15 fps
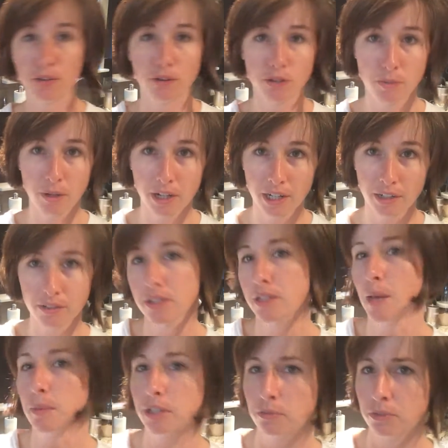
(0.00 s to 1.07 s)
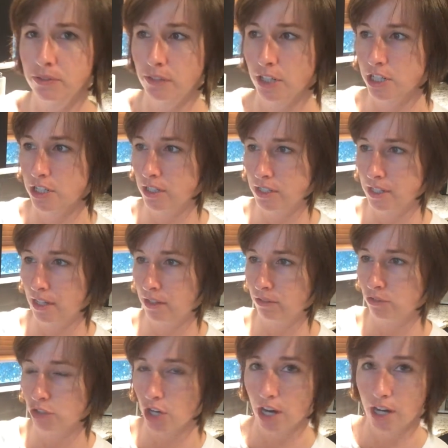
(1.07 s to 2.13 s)
rosemary. This happened to be fresh, that's
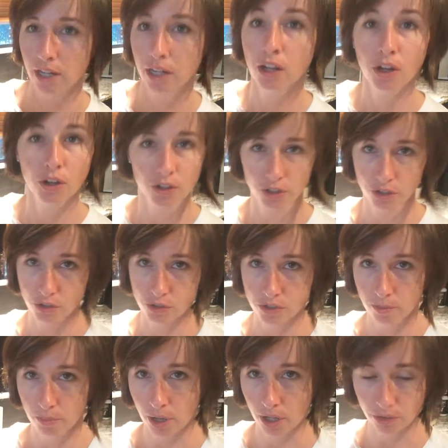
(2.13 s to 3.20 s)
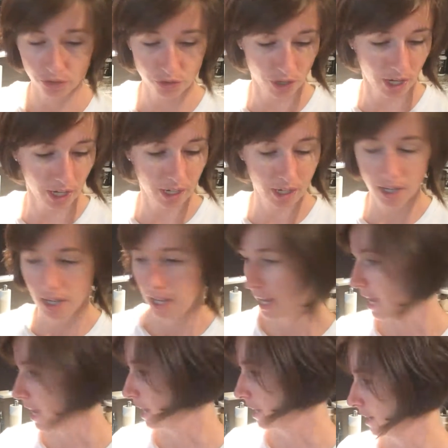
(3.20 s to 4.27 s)
now dried. You can use the bottled dried,
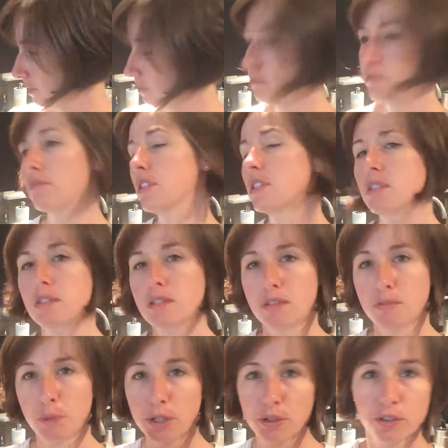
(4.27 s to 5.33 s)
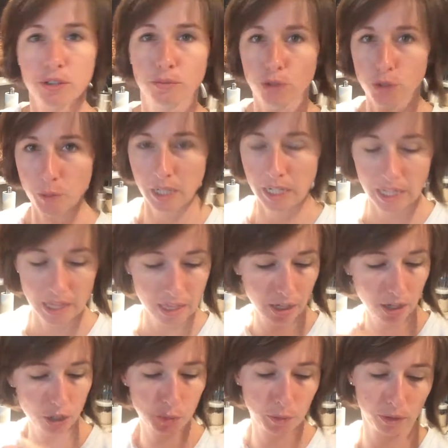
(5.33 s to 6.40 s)
and sprinkle some rosemary in
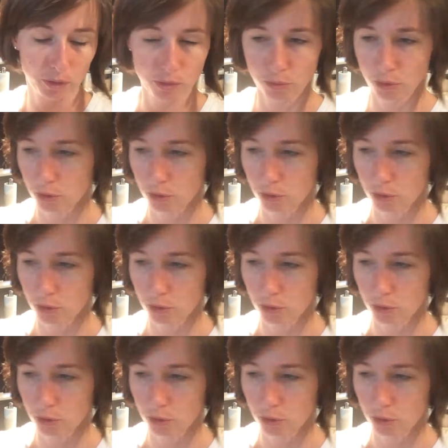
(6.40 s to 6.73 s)
there, sprinkle some